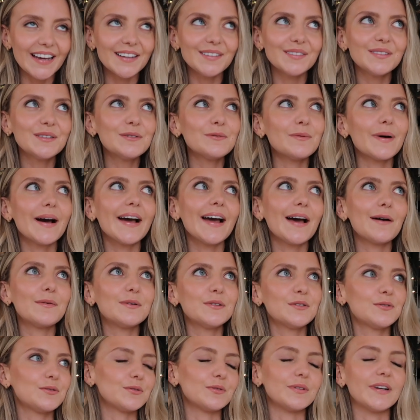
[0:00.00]
I don't know why I
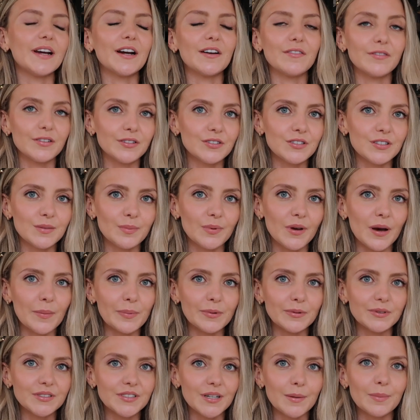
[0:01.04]
was so nervous to put a
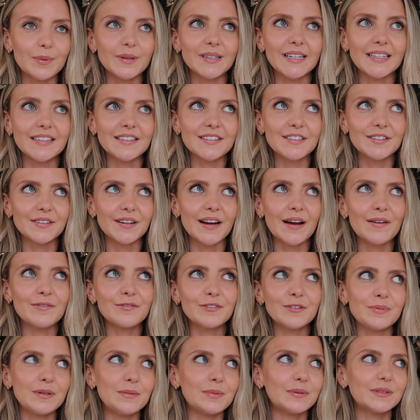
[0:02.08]
post up on Instagram
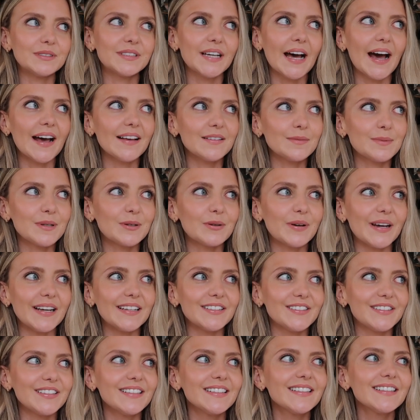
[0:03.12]
for people to ask me
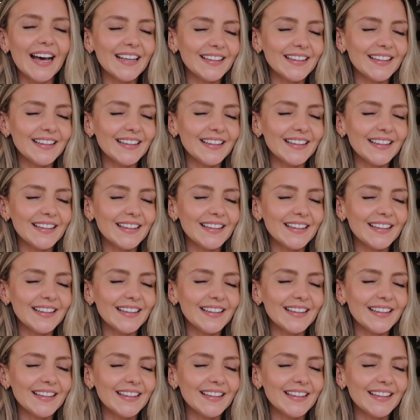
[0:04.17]
questions.